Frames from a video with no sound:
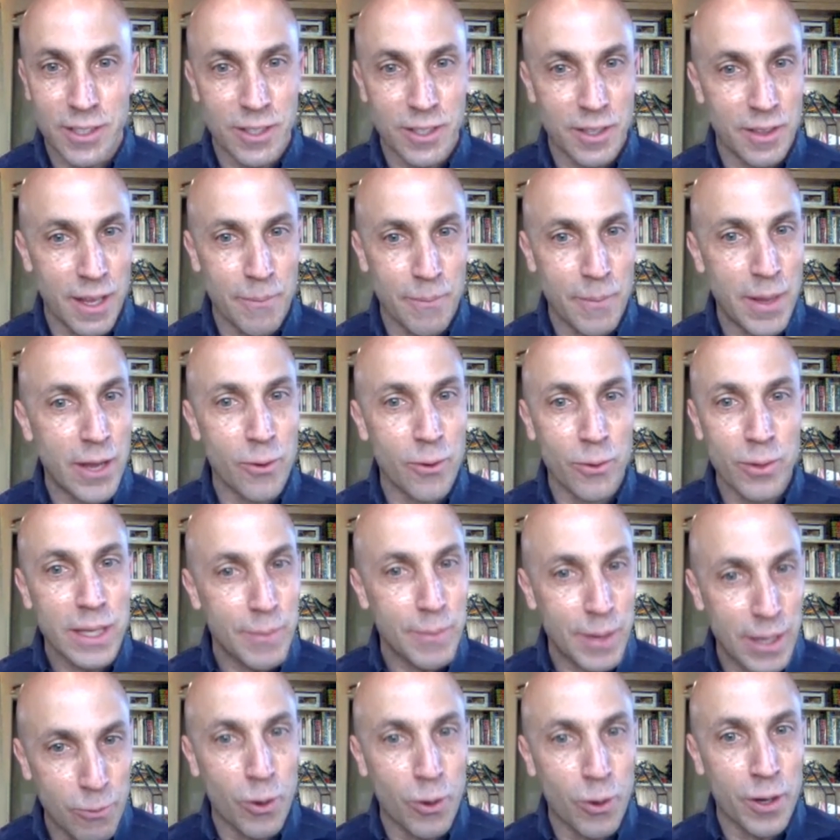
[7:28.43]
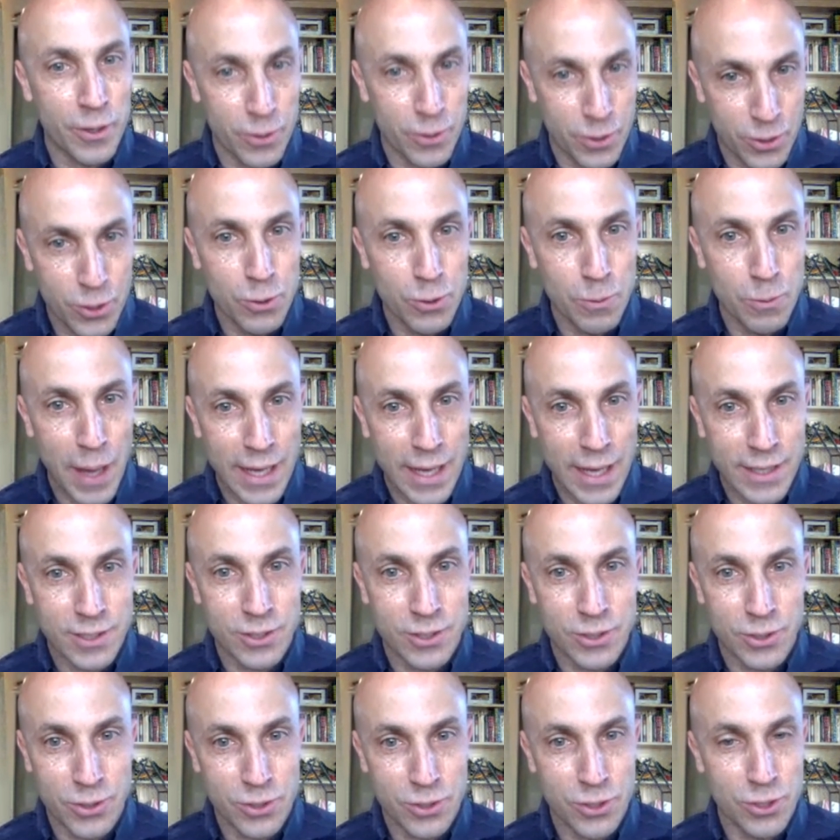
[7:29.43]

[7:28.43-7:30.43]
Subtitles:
There may only be 1 or 2 passengers.